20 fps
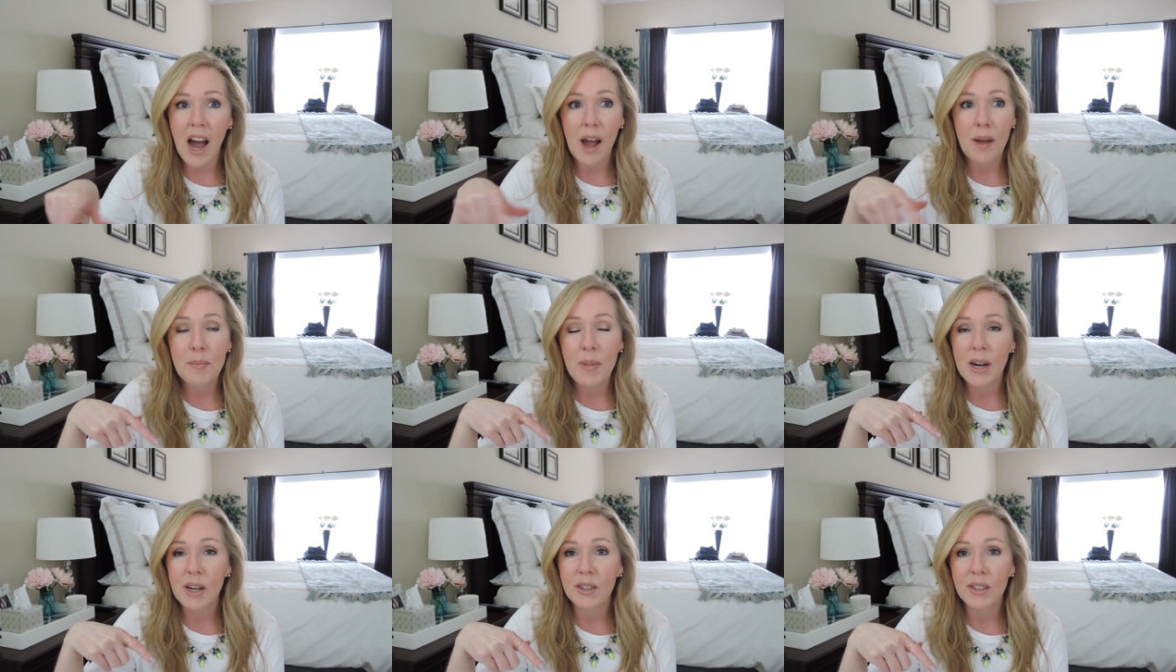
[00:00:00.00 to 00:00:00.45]
I
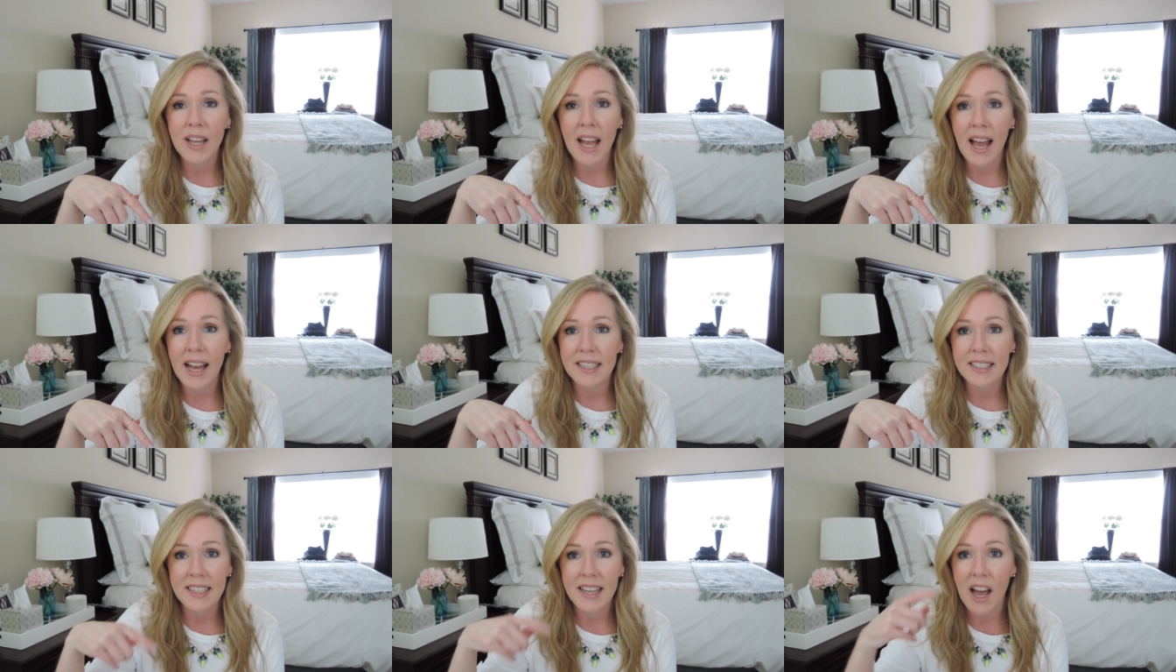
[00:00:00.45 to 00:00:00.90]
barely
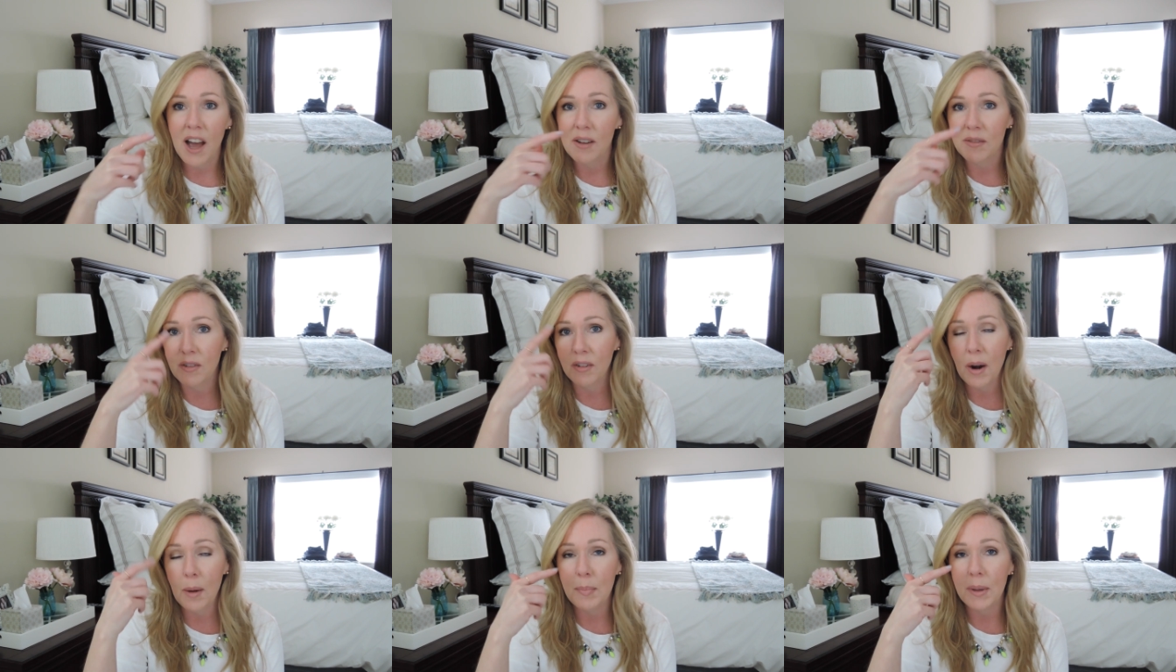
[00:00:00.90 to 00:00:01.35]
had to
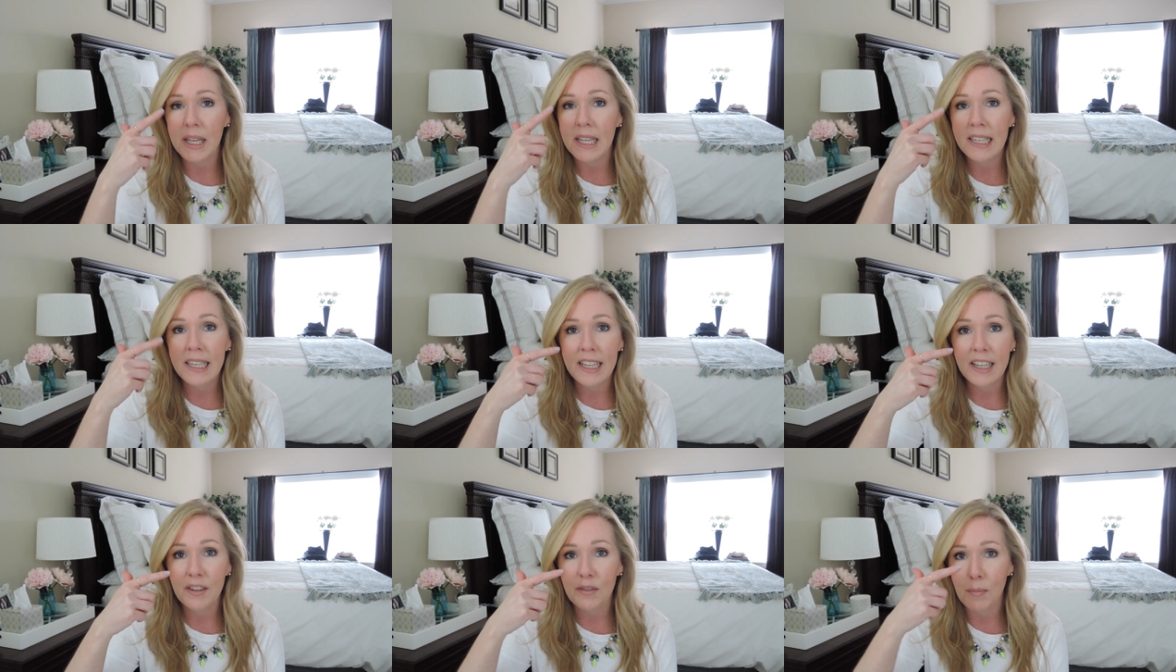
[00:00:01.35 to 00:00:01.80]
cover up
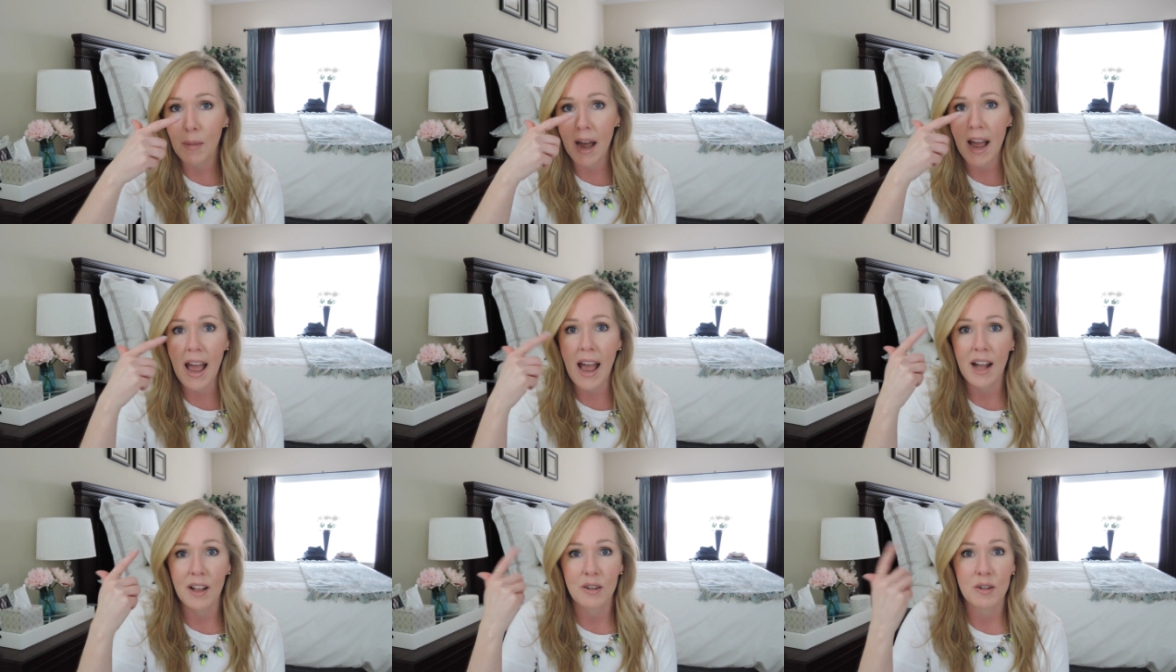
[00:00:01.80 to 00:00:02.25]
any of my
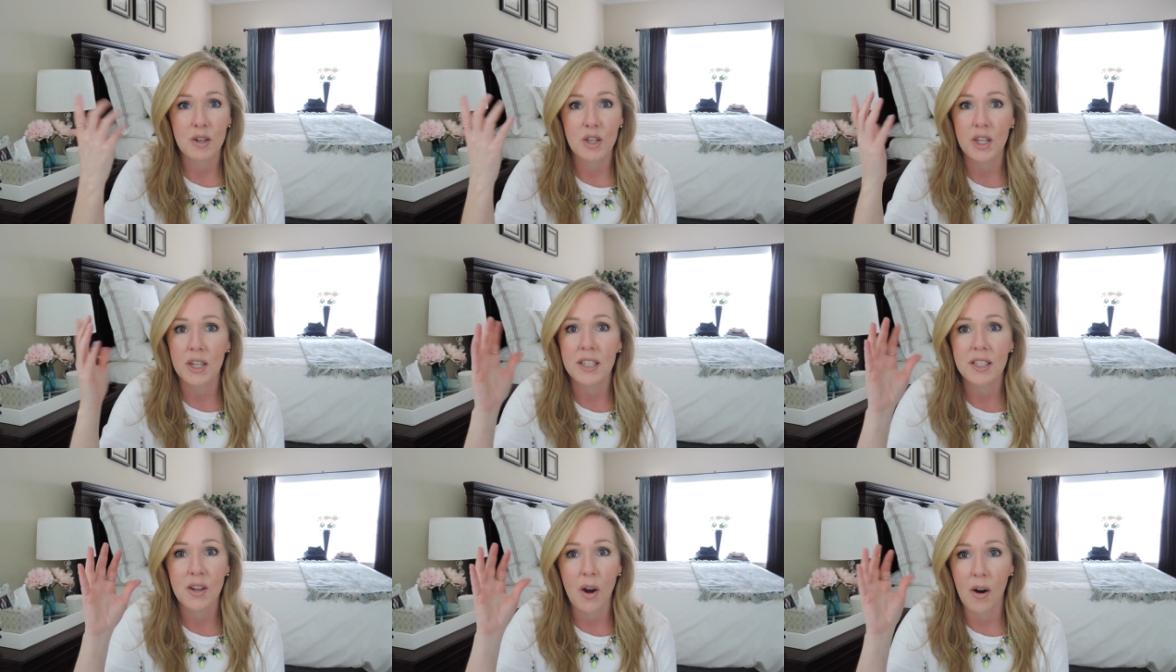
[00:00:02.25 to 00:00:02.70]

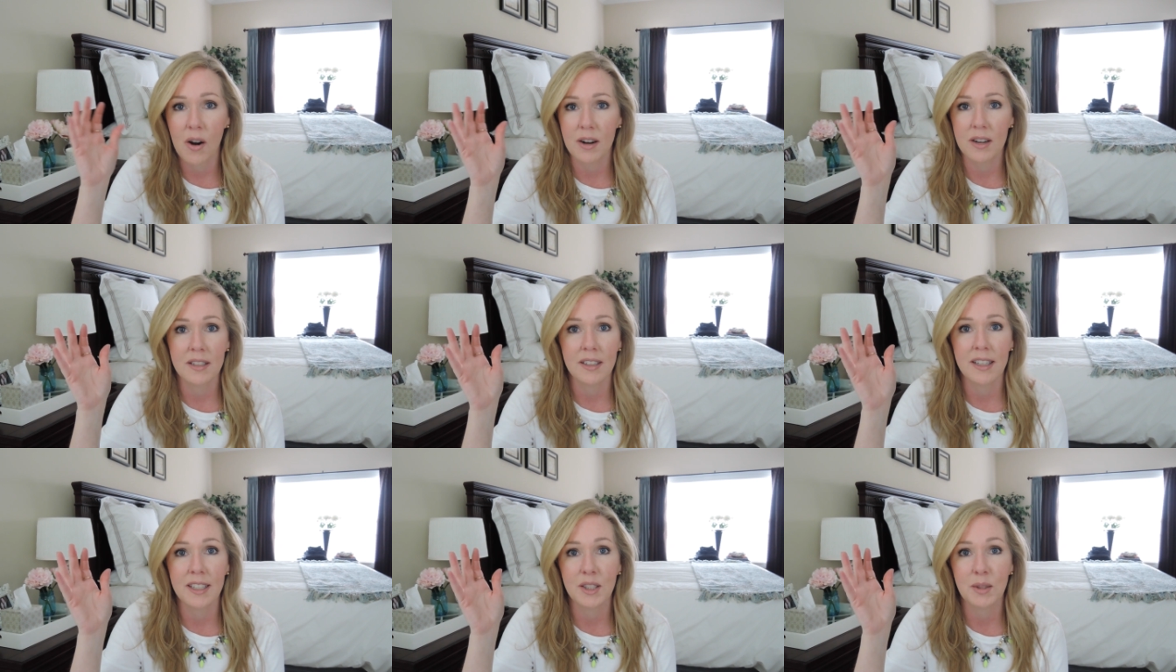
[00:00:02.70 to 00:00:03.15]
allergy
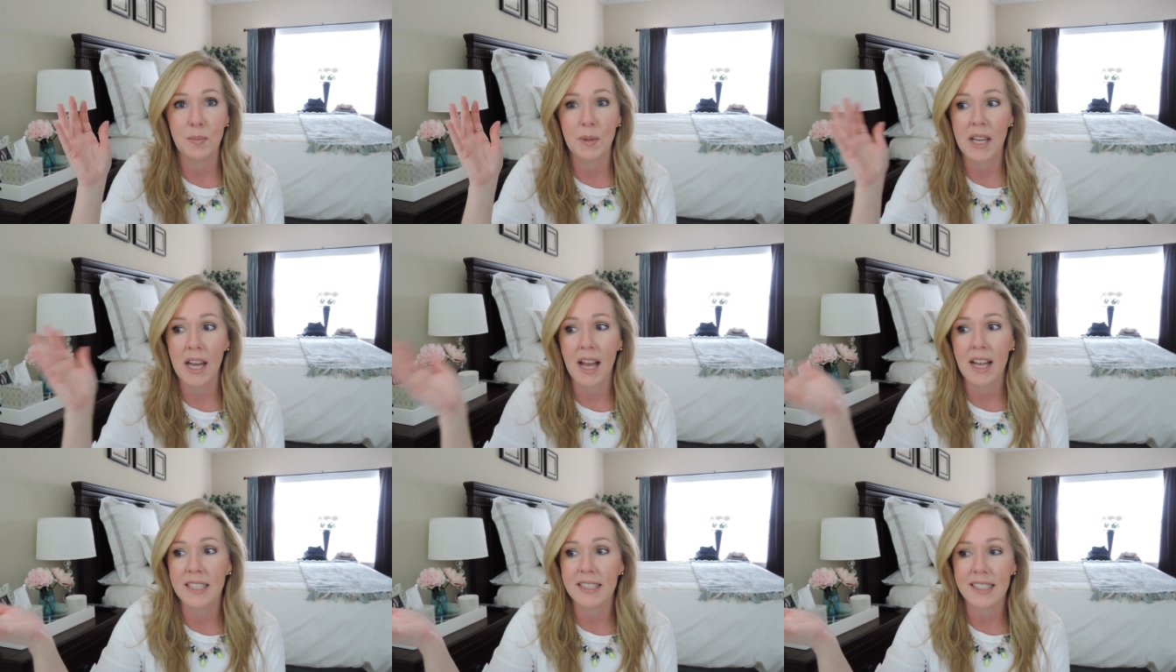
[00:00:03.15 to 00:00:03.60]
darkness
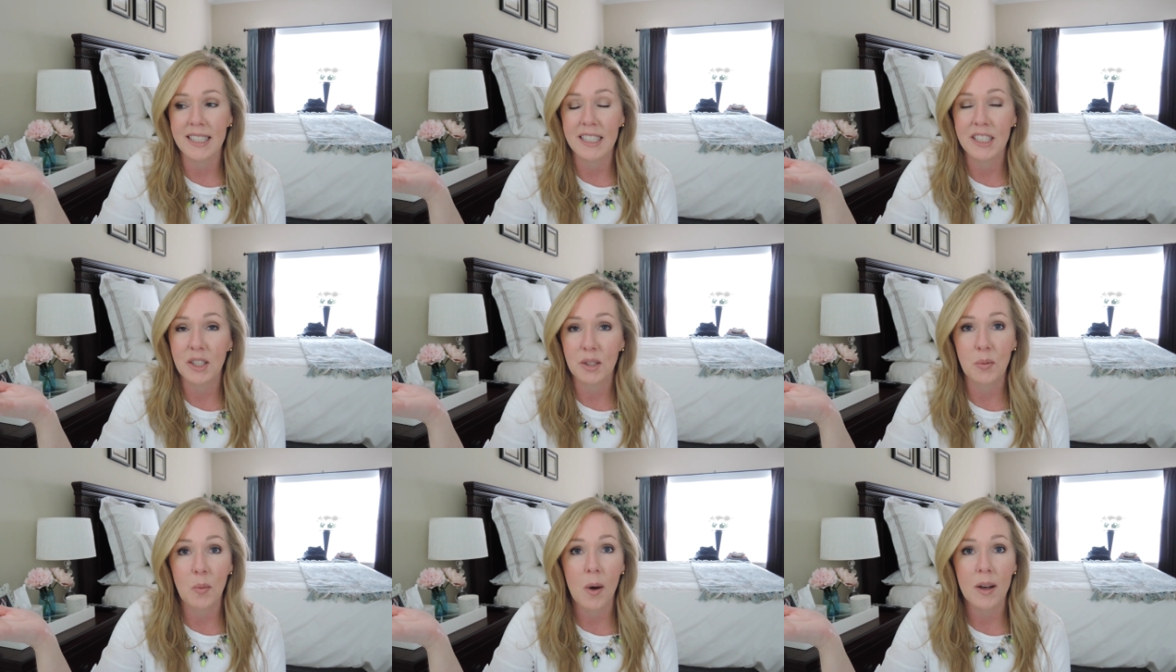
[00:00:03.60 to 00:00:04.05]
because it
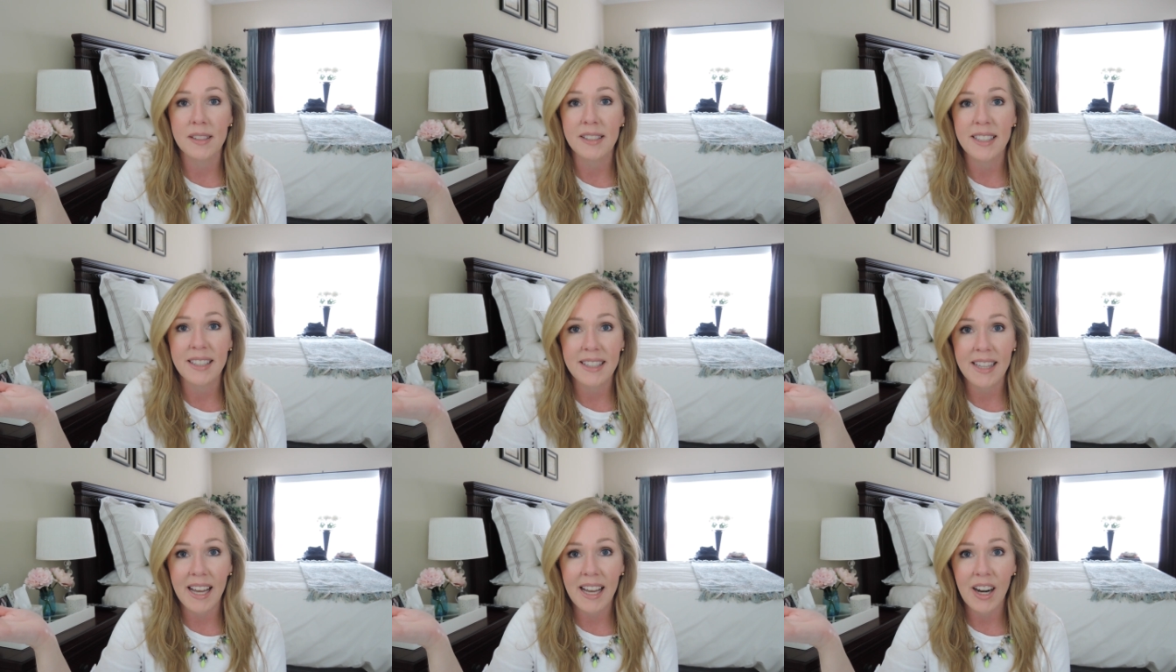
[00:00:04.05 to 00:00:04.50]
just
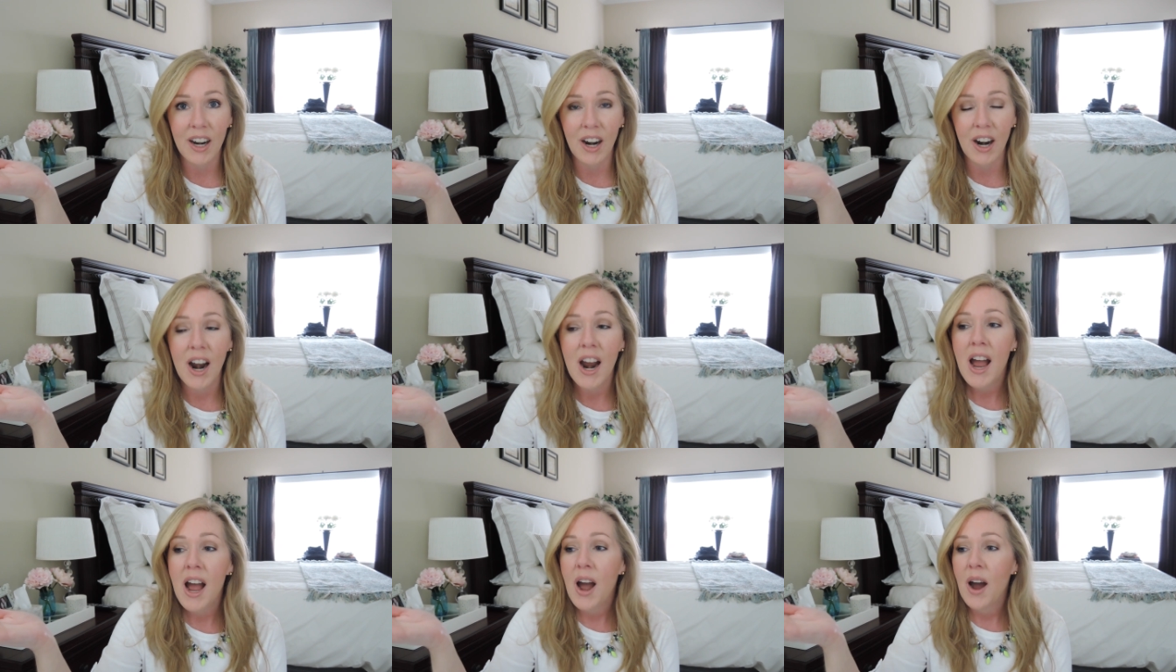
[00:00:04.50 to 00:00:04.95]
wasn't there.